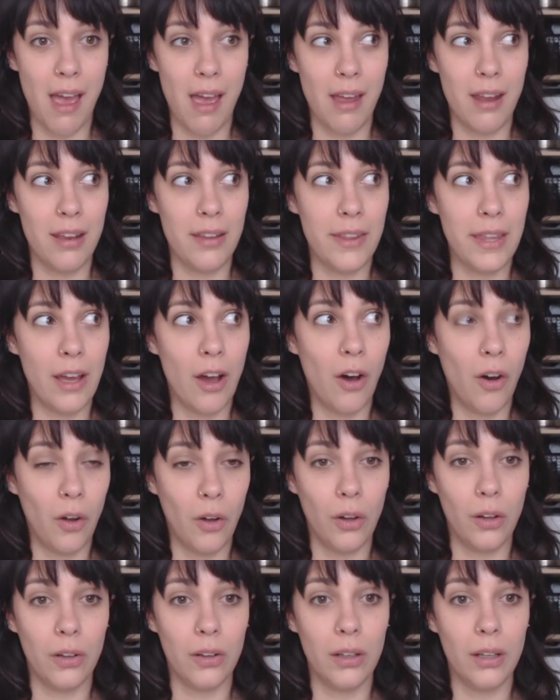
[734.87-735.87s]
and they
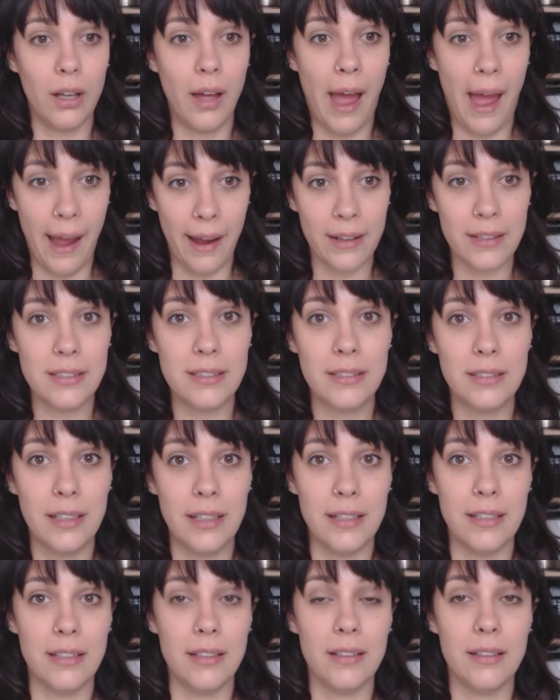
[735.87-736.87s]
all act
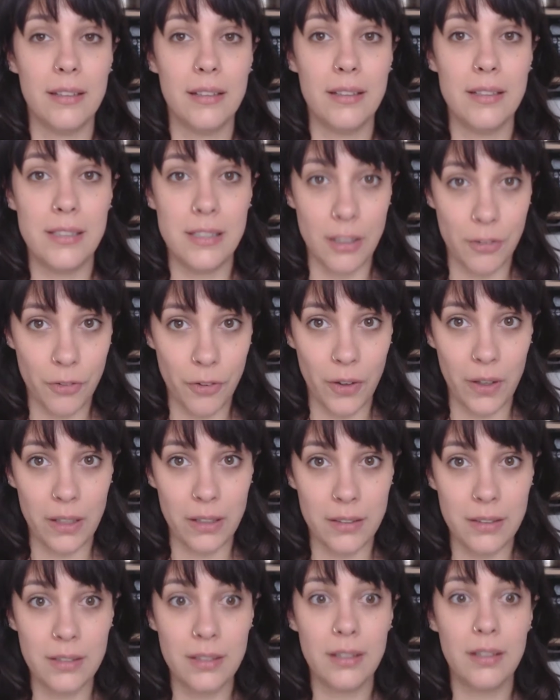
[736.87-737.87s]
in
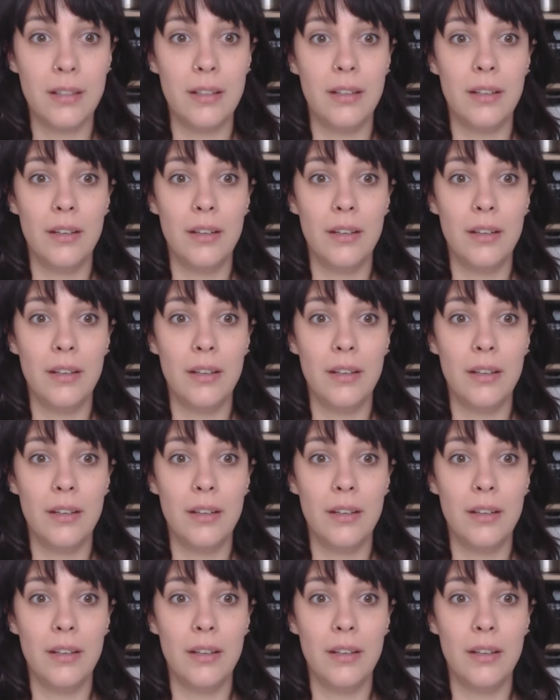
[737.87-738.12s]
different